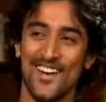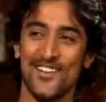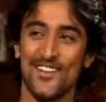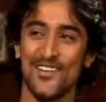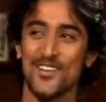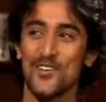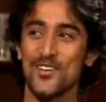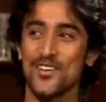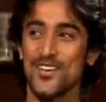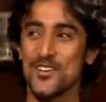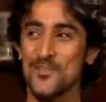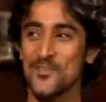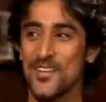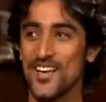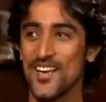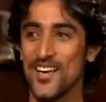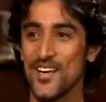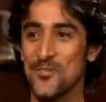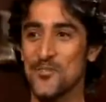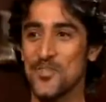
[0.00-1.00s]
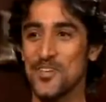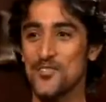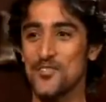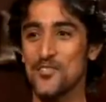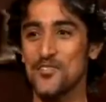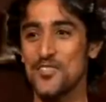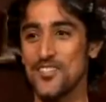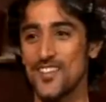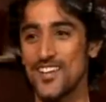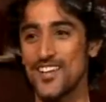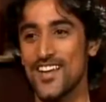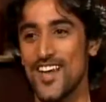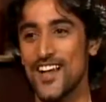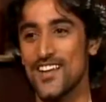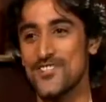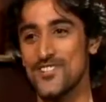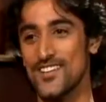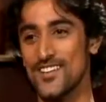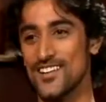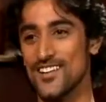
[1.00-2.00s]
Yeah, they looked at me like a bit of a freak
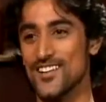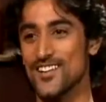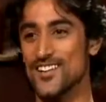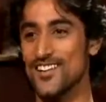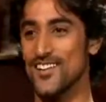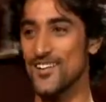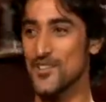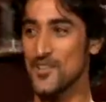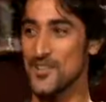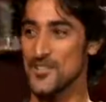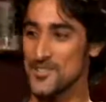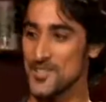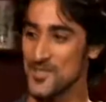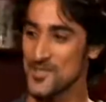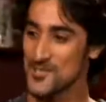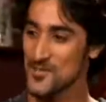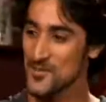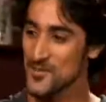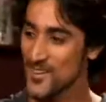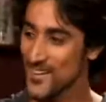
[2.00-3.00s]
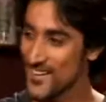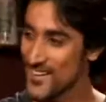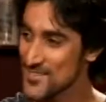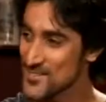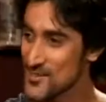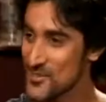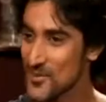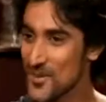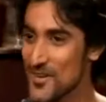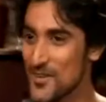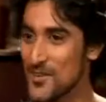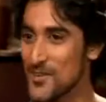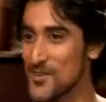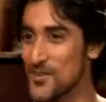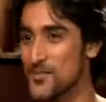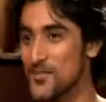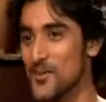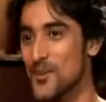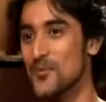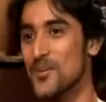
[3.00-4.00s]
actually. Because they used to be like, so where are
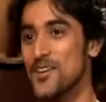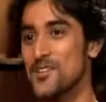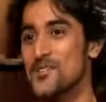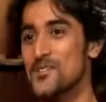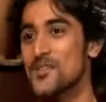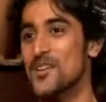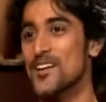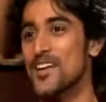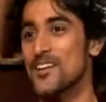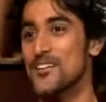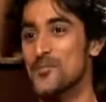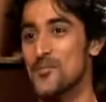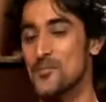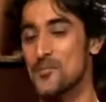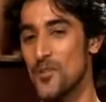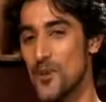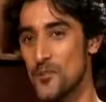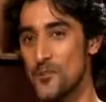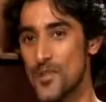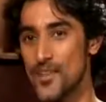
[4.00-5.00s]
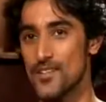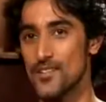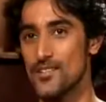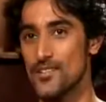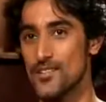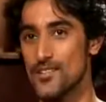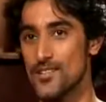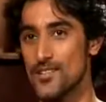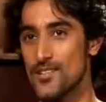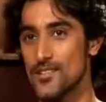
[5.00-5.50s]
you from? I used to be like, from Bombay.